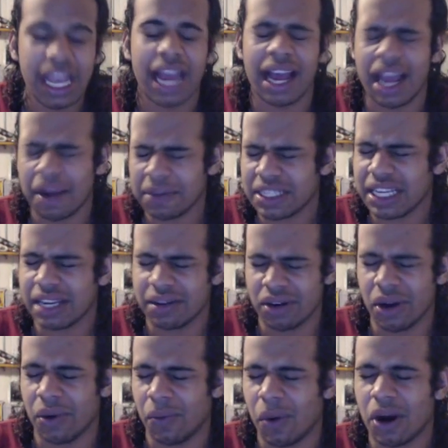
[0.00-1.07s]
Yeah, I would
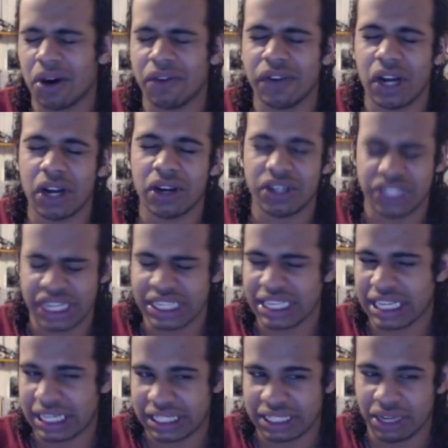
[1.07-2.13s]
say, no, Wander Over Yonder
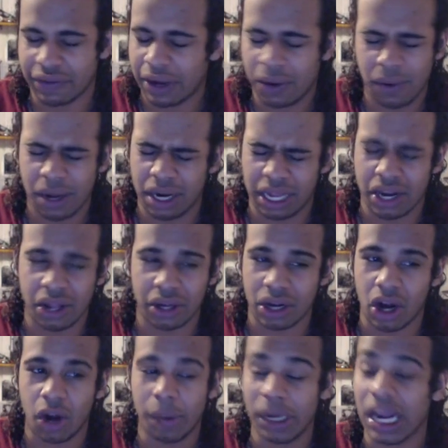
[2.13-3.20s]
stays at itself. I don't want like
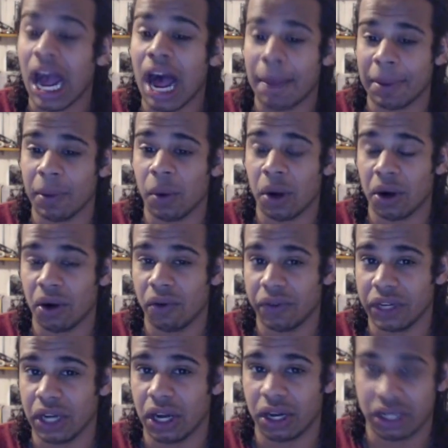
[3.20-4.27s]
another carbon copy of
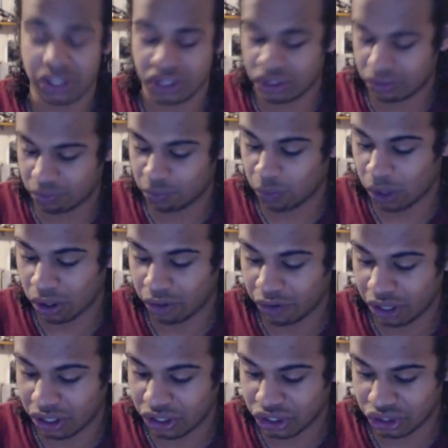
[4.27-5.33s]
Wander Over Yonder, because
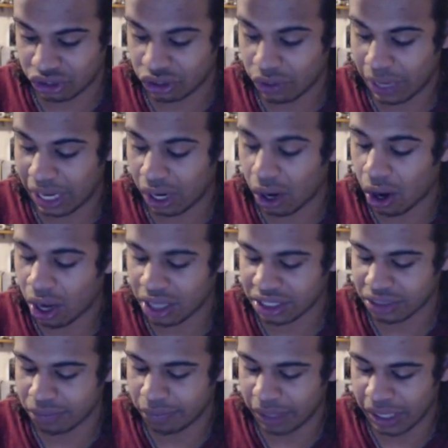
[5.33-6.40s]
Wander Over Yonder is just so dang
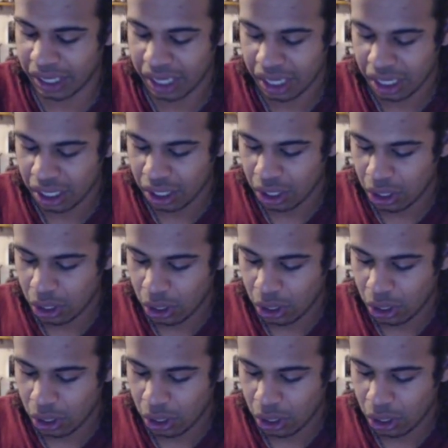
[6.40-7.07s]
awesome. But